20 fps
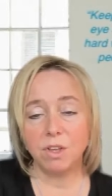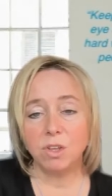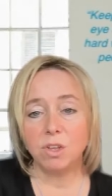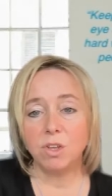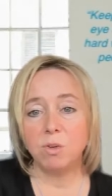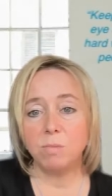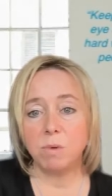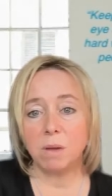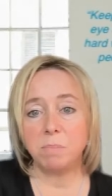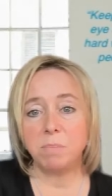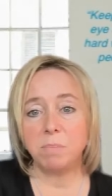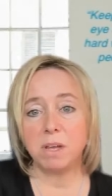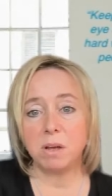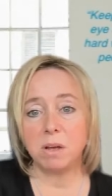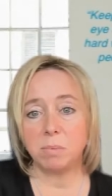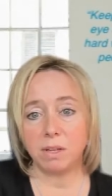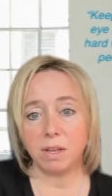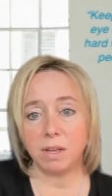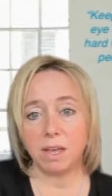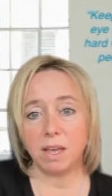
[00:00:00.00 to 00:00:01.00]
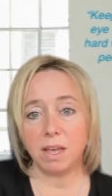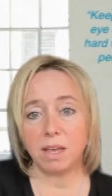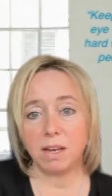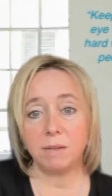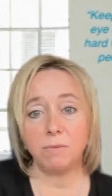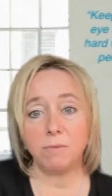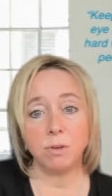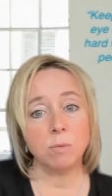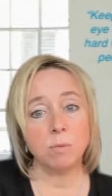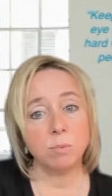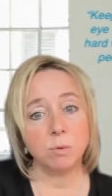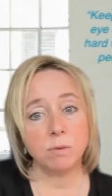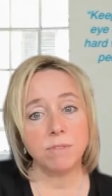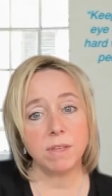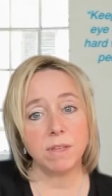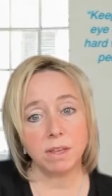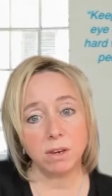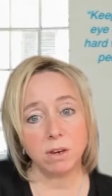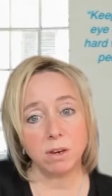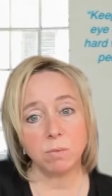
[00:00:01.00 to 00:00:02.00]
you might be able to get, if you can prove
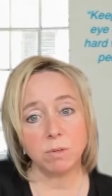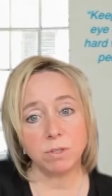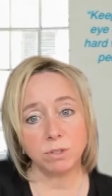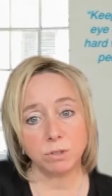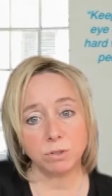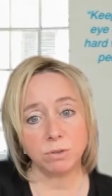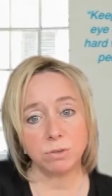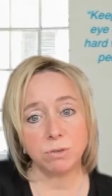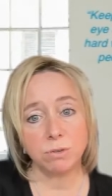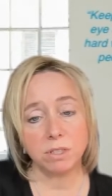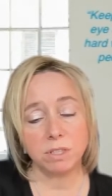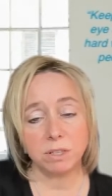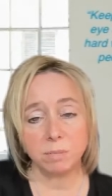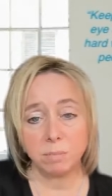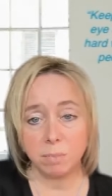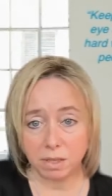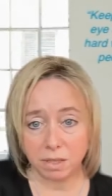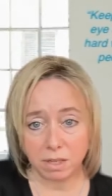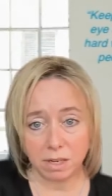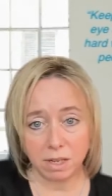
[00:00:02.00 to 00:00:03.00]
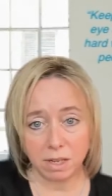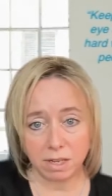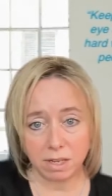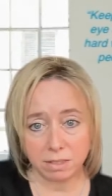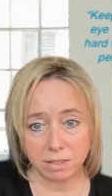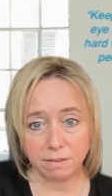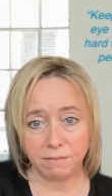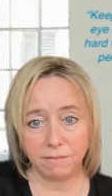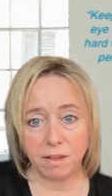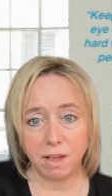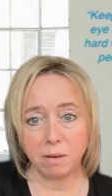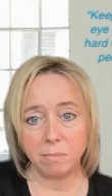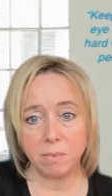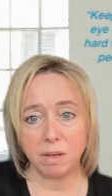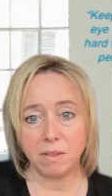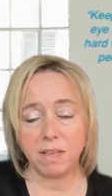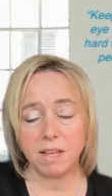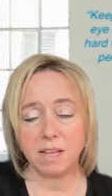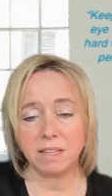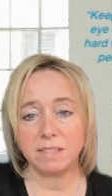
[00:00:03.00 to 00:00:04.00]
that year was true disability as defined
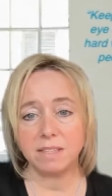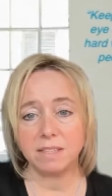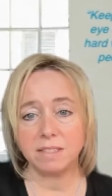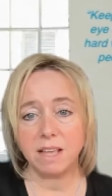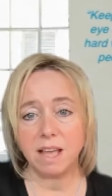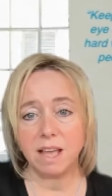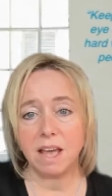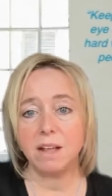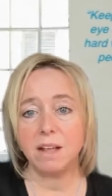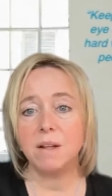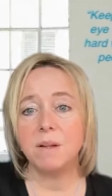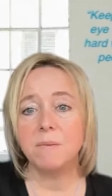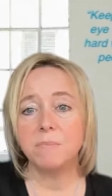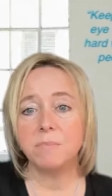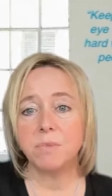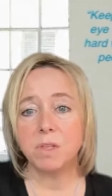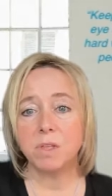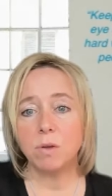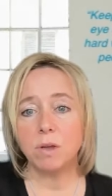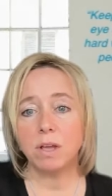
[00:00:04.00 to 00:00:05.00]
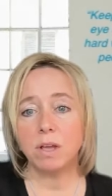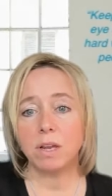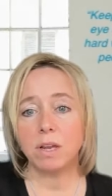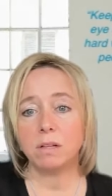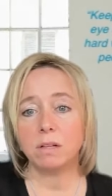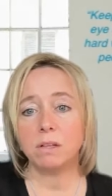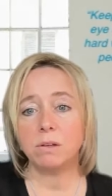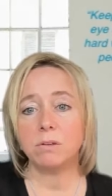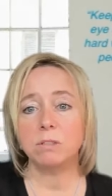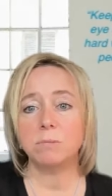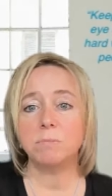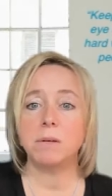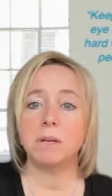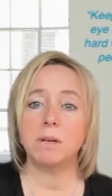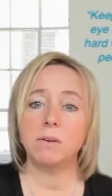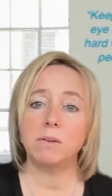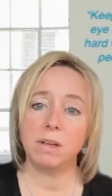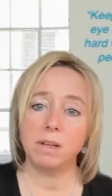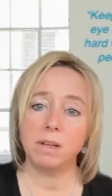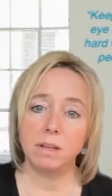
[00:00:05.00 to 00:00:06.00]
by the SSA, you can get a closed
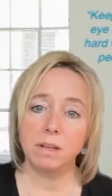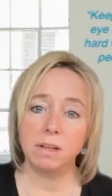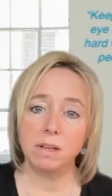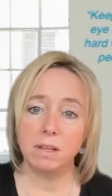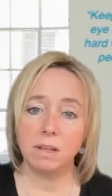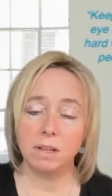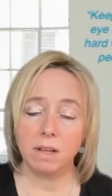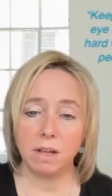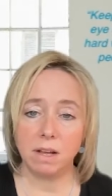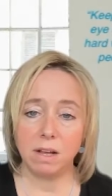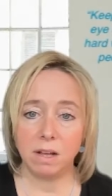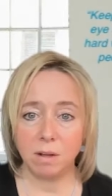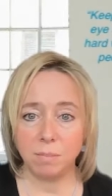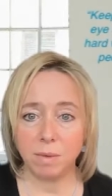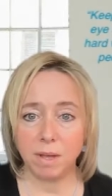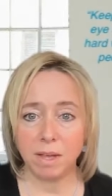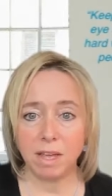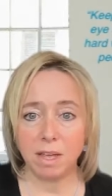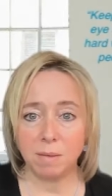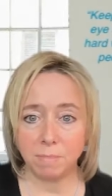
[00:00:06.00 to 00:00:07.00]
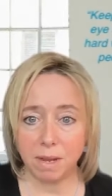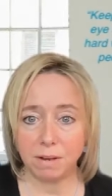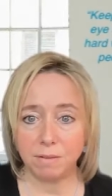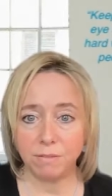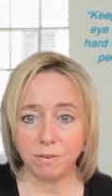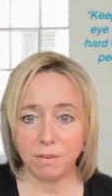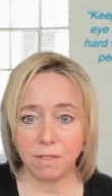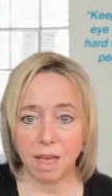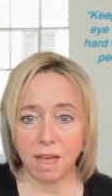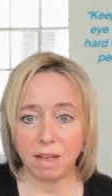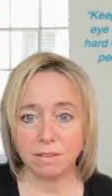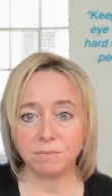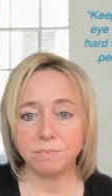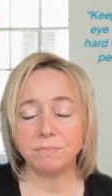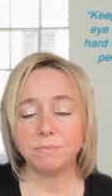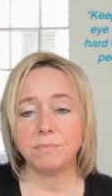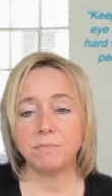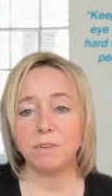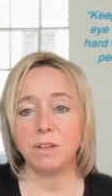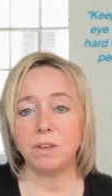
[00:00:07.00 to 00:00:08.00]
period um, and get paid for that,
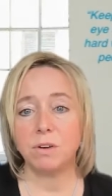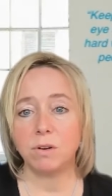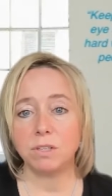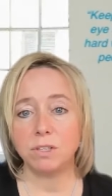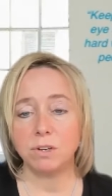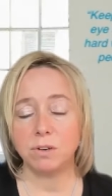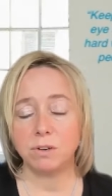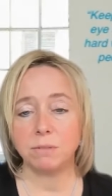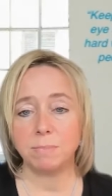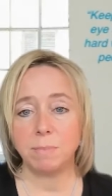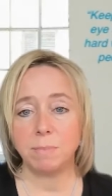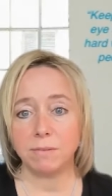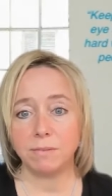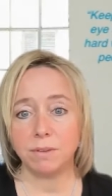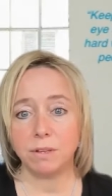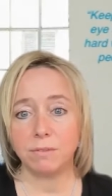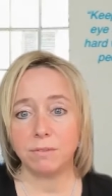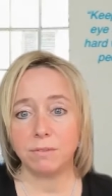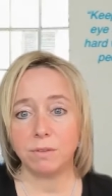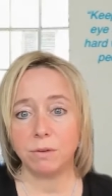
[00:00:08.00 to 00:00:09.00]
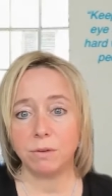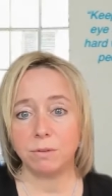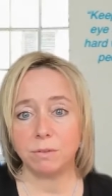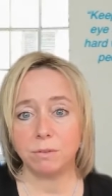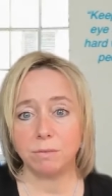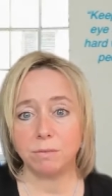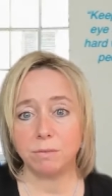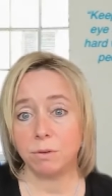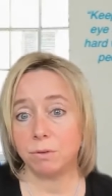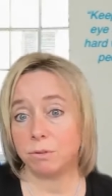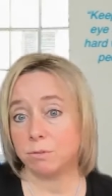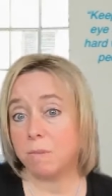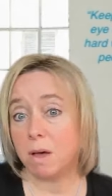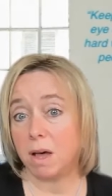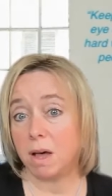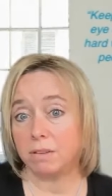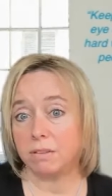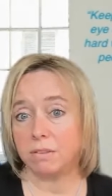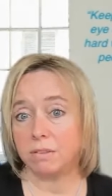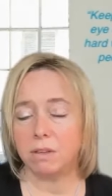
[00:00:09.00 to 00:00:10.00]
your insurance benefits for those, those
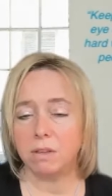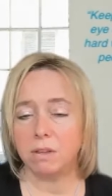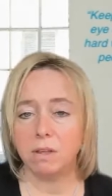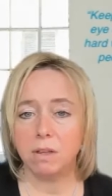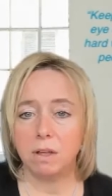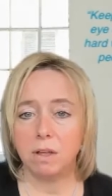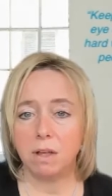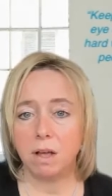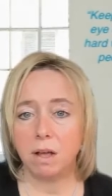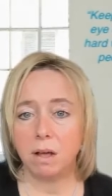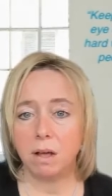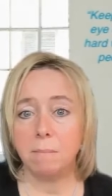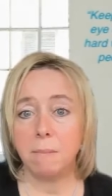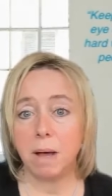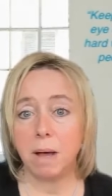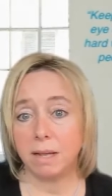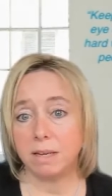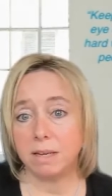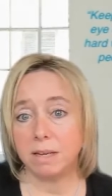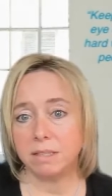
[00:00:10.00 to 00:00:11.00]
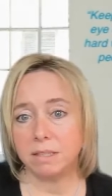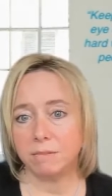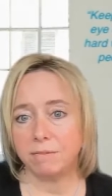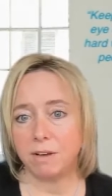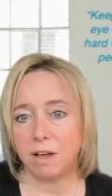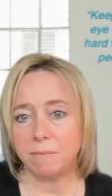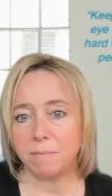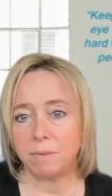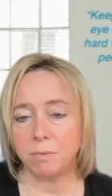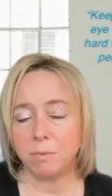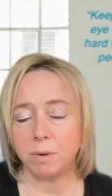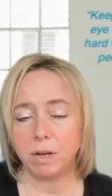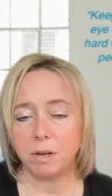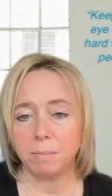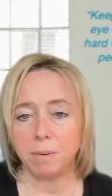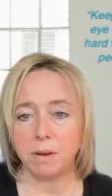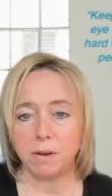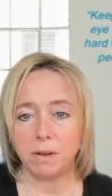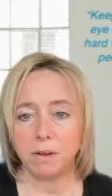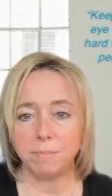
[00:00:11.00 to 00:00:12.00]
months, uh, minus the five month
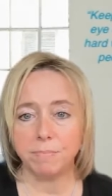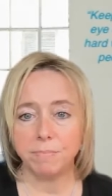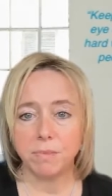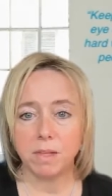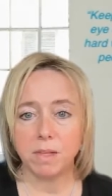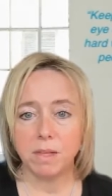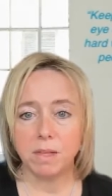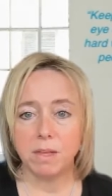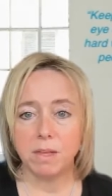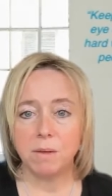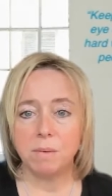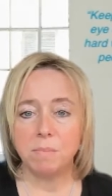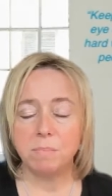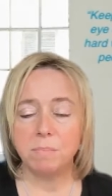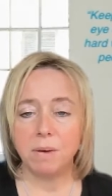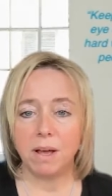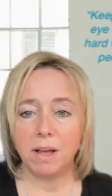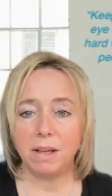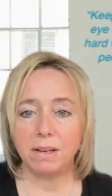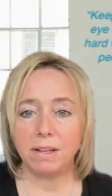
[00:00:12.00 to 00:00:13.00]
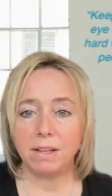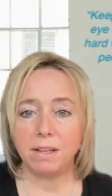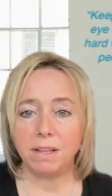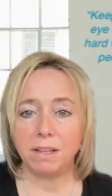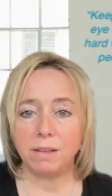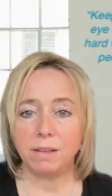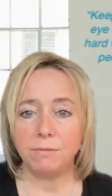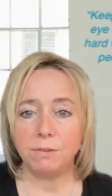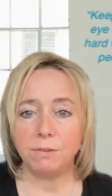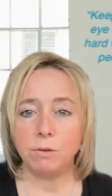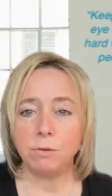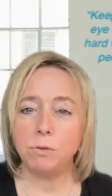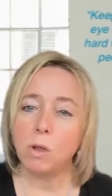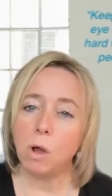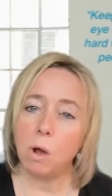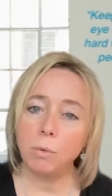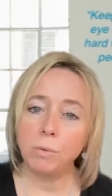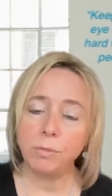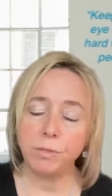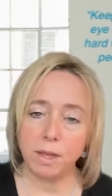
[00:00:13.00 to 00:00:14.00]
waiting period. But if you
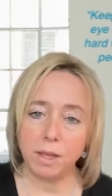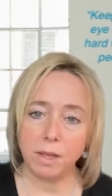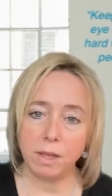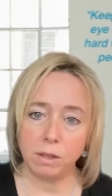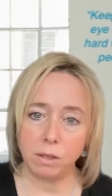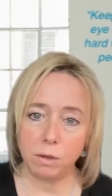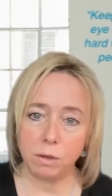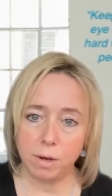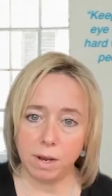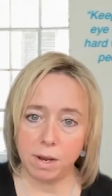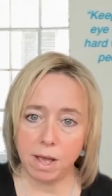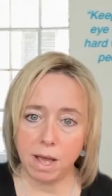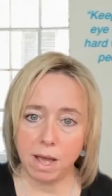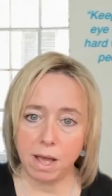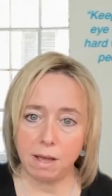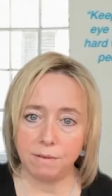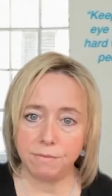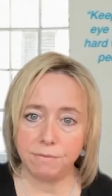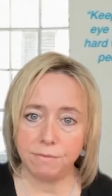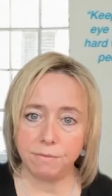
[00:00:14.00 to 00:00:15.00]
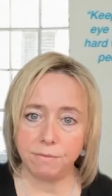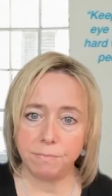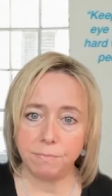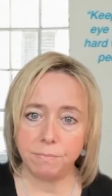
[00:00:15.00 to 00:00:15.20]
don't think you would have